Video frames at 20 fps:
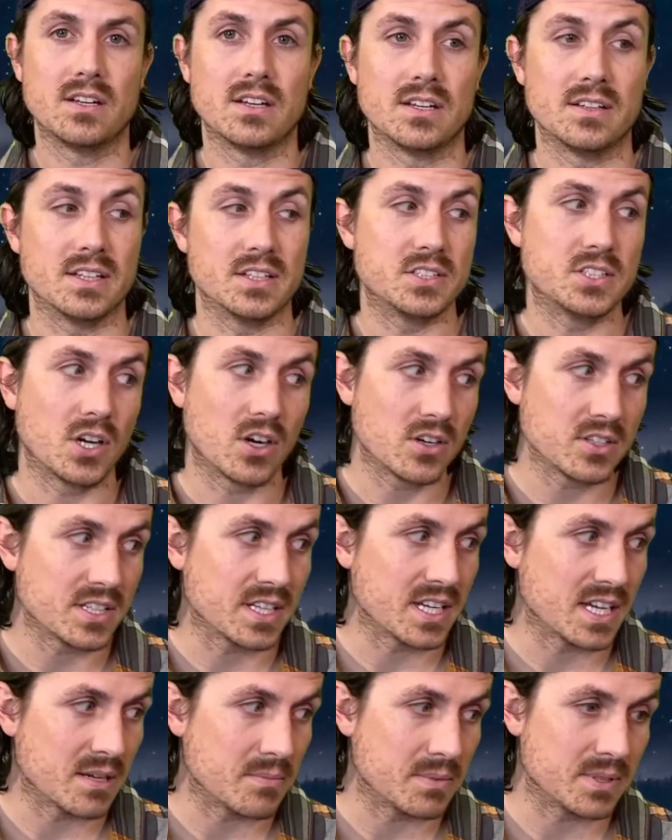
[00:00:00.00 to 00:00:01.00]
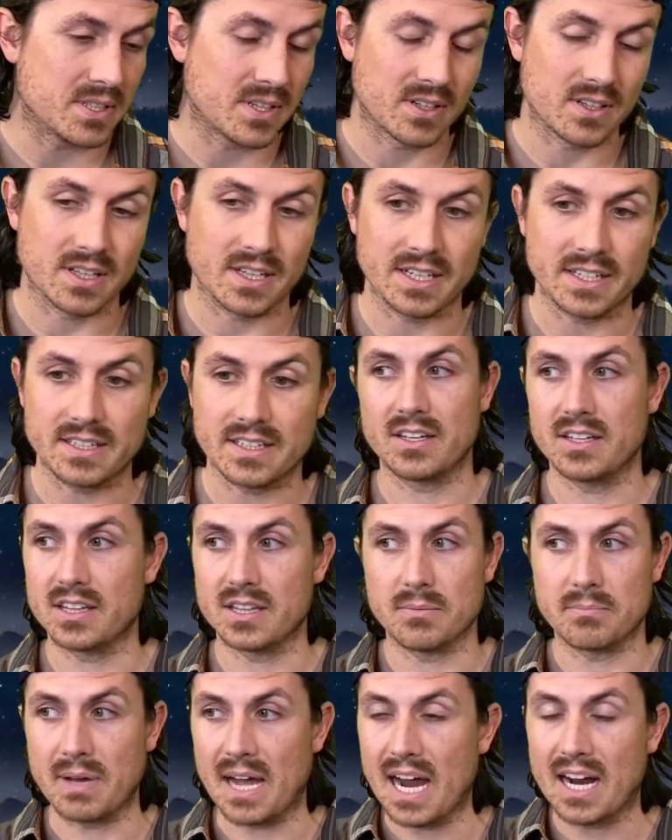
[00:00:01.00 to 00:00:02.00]
And they turned to him and they're like, the
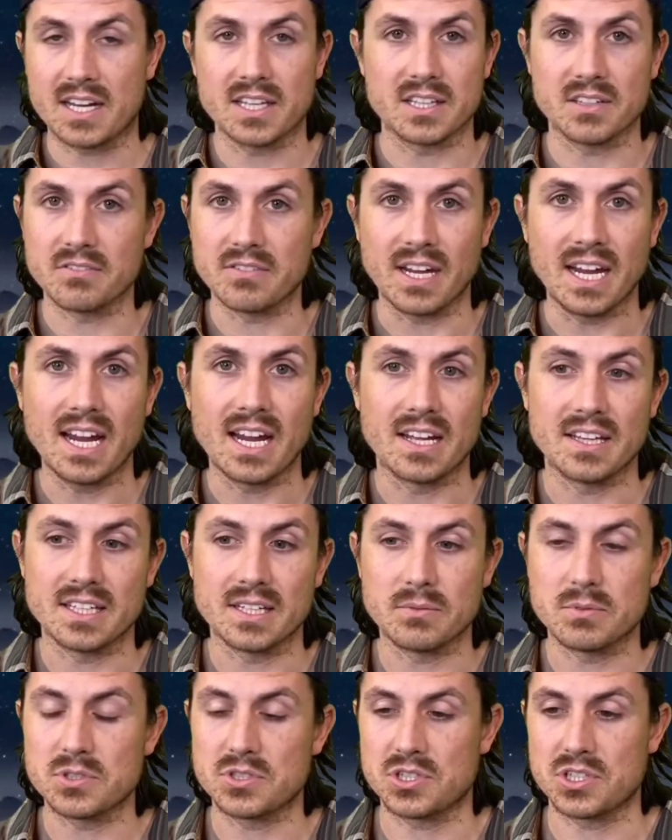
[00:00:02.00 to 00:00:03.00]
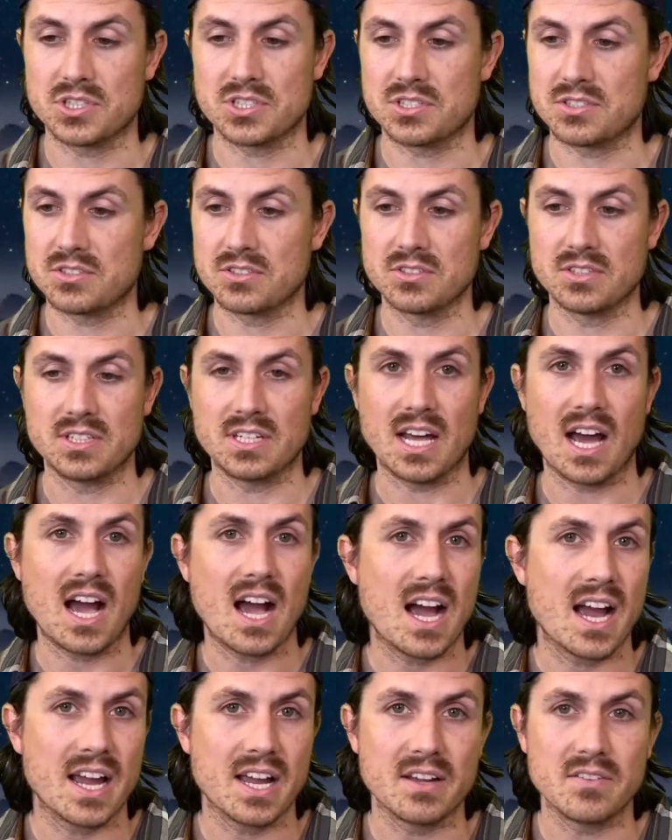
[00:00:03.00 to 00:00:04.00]
back of the van, it was just
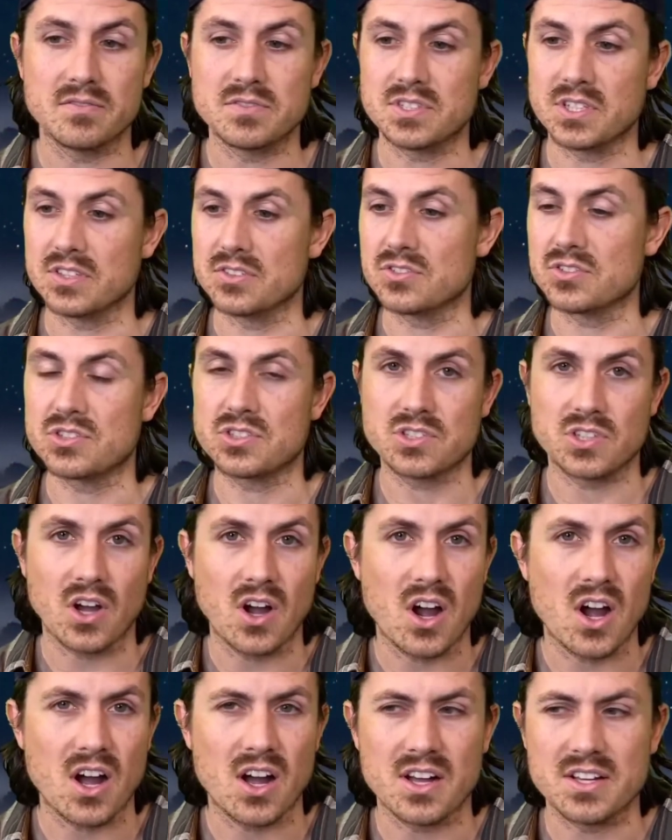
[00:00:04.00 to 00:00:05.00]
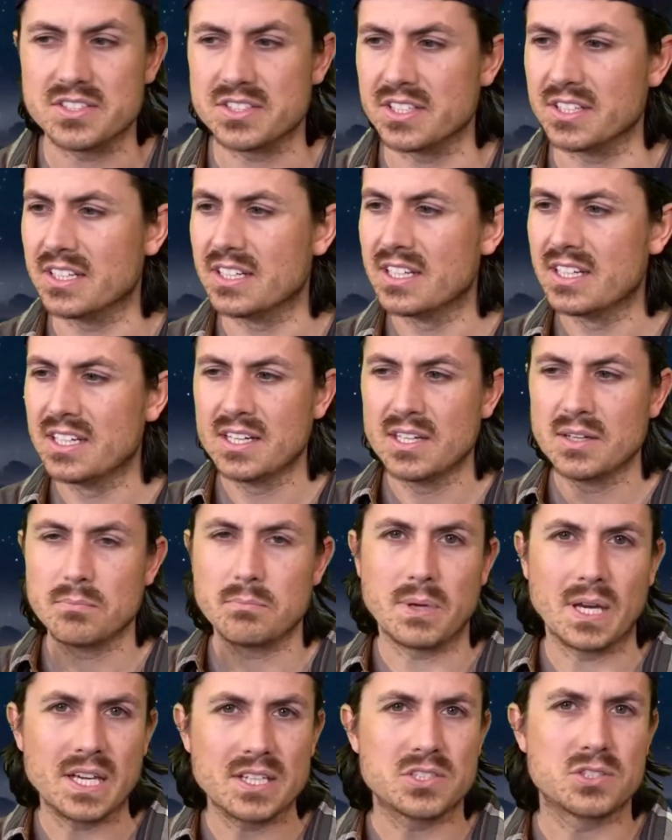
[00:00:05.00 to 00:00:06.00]
knives and saws and
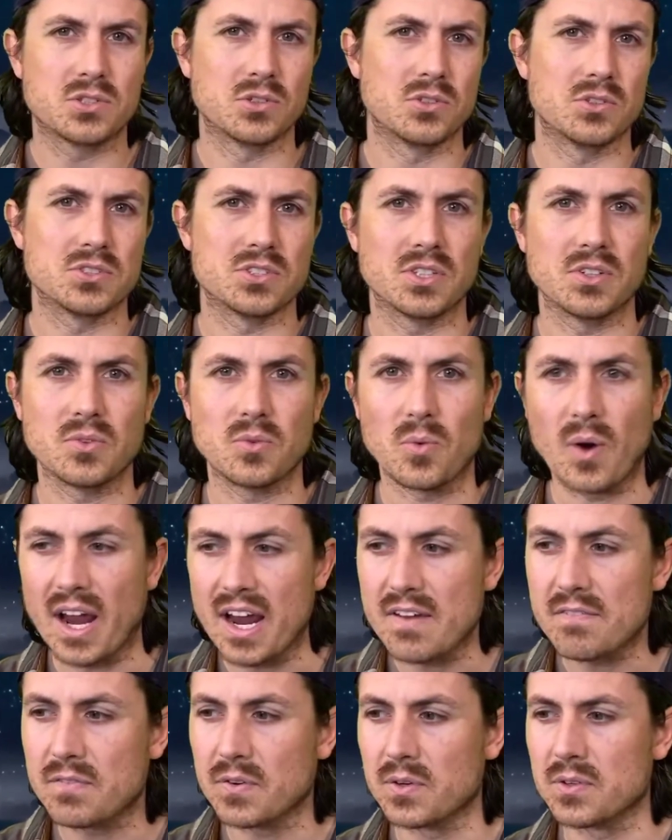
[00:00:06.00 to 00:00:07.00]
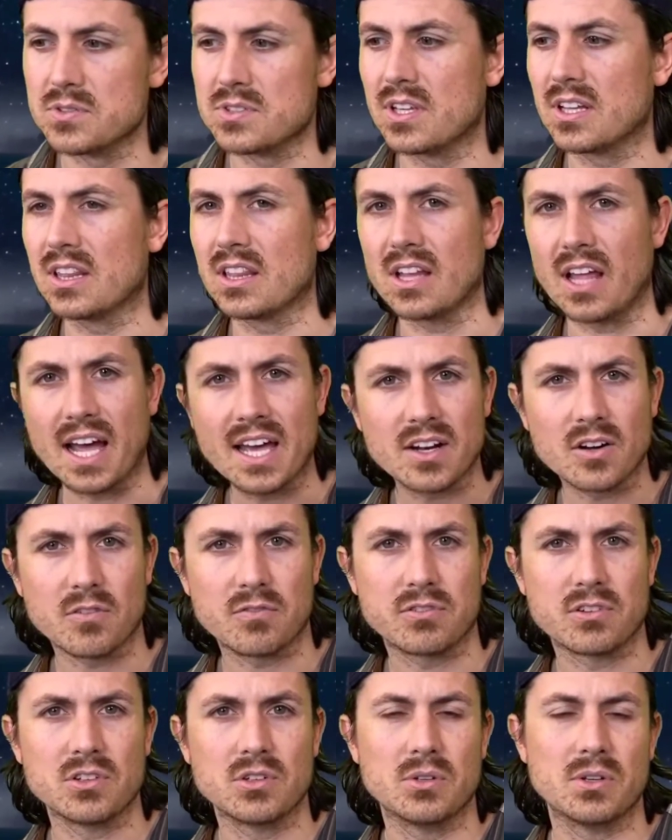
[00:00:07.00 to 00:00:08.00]
pistols and rifles and lighter
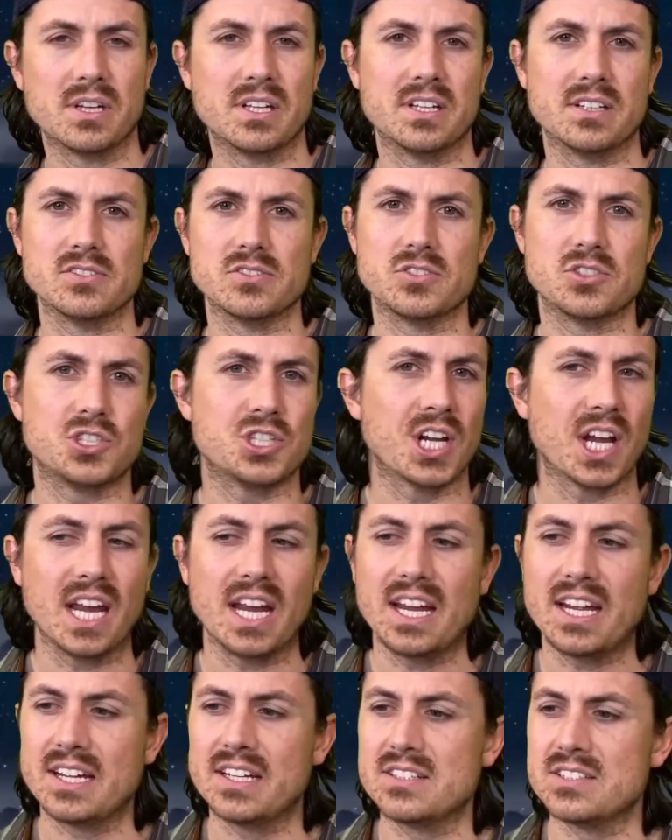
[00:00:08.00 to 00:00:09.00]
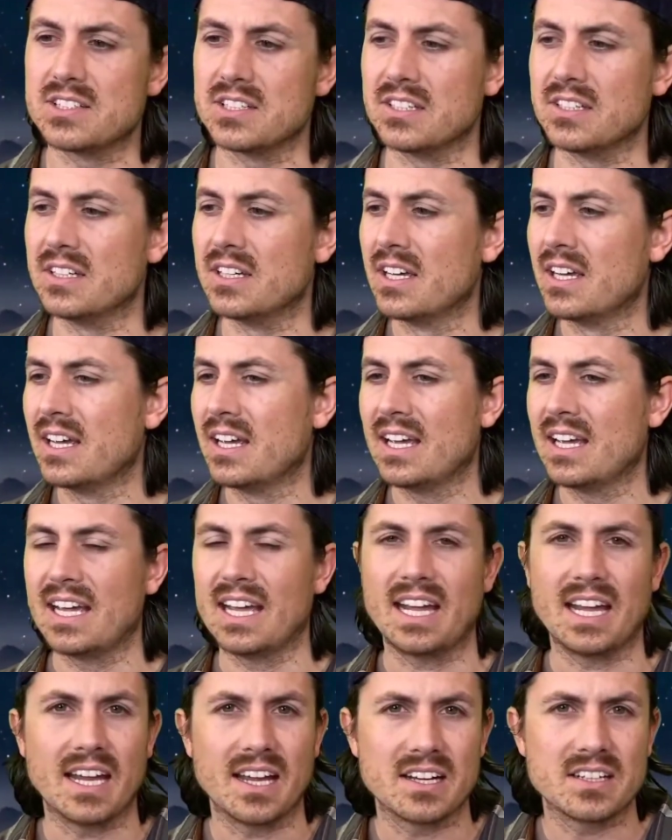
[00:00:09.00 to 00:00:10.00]
fluid and chains and
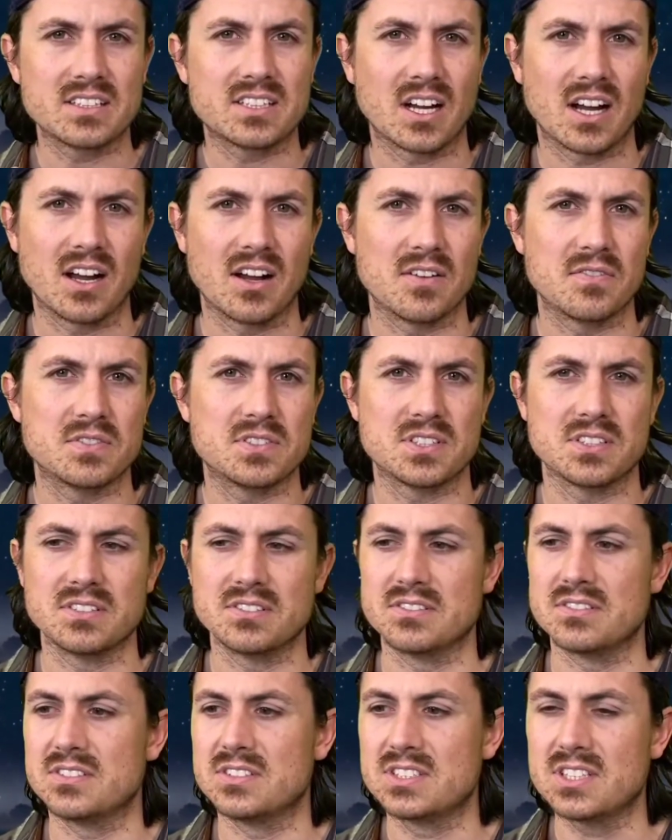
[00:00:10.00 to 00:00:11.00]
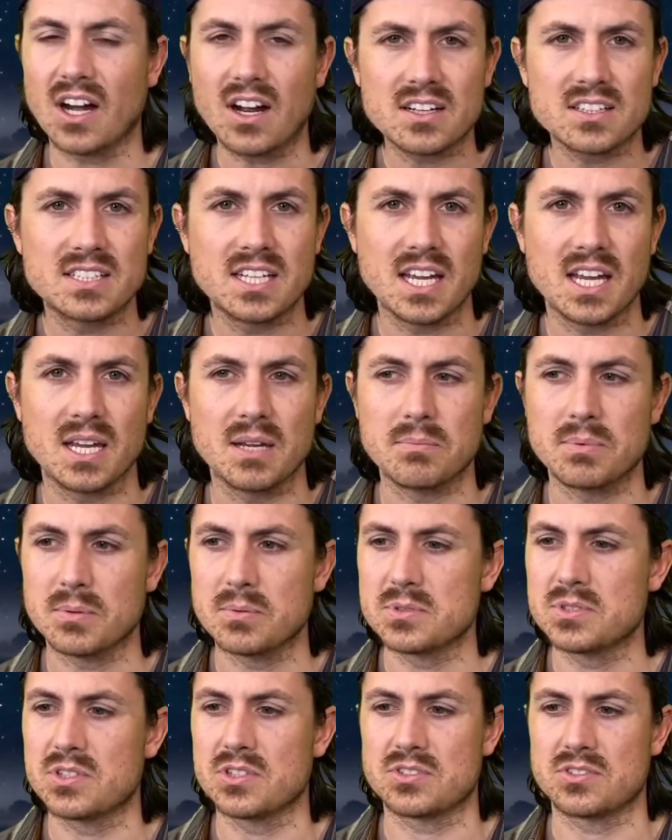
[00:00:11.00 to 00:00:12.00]
handcuffs and duct tape. It
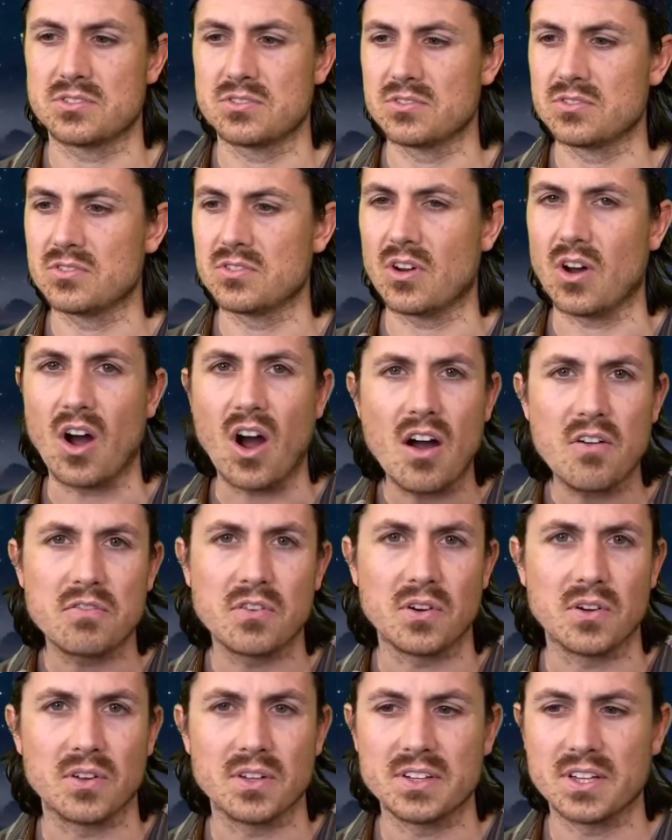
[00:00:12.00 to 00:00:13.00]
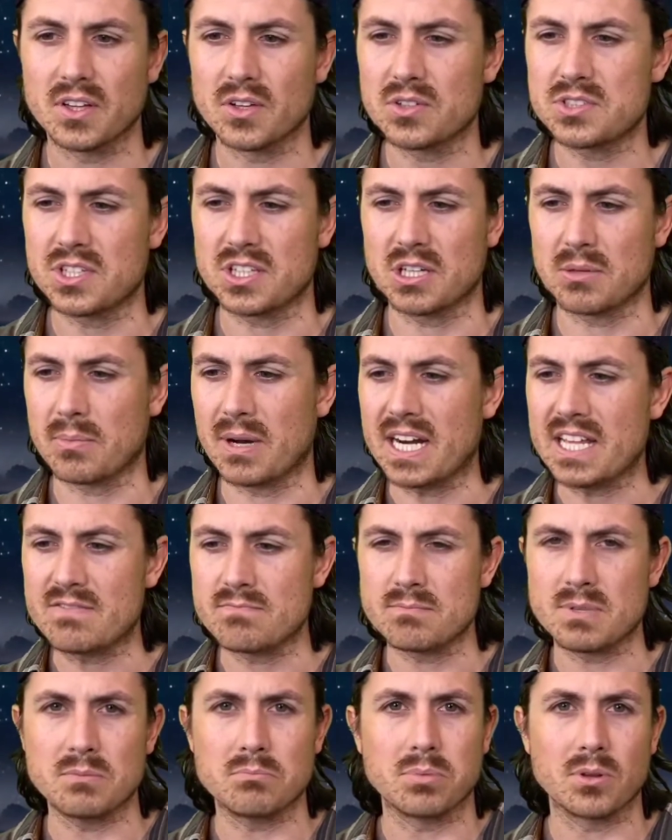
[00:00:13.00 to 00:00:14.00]
was just awful, and it looks like there might even
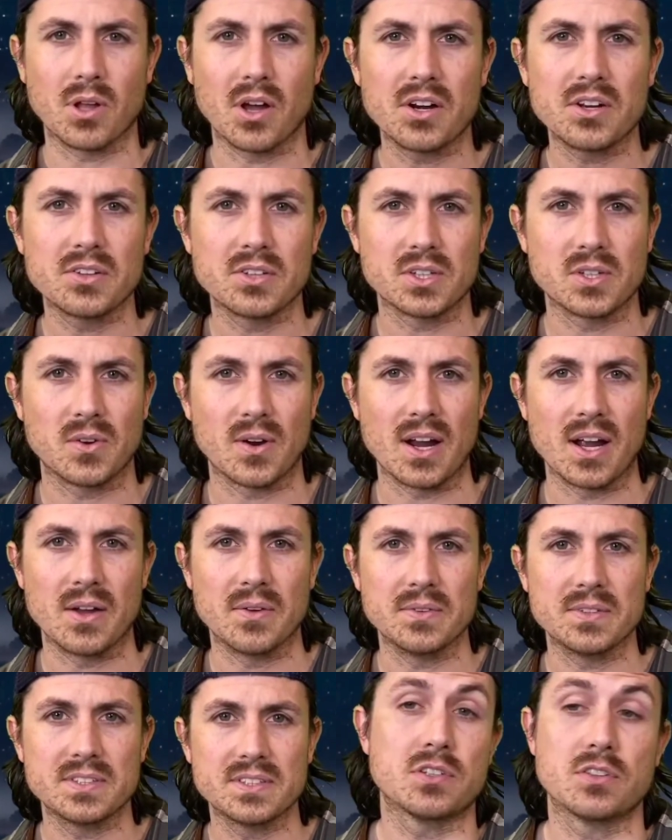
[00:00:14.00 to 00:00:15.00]
be blood on the ground.